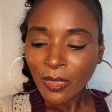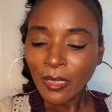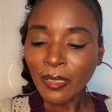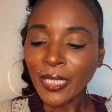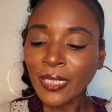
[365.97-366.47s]

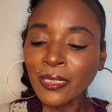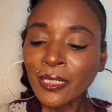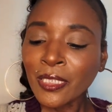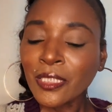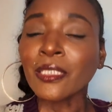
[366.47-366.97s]
All right,
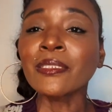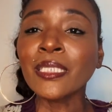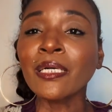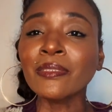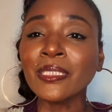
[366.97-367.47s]
so
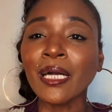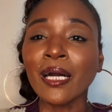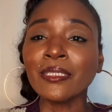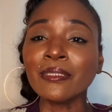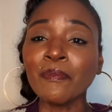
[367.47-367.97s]
now you
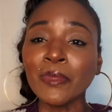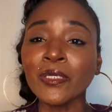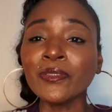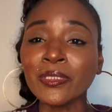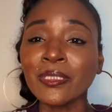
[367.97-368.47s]
guys, the
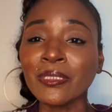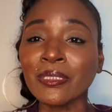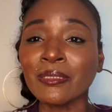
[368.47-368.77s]
most,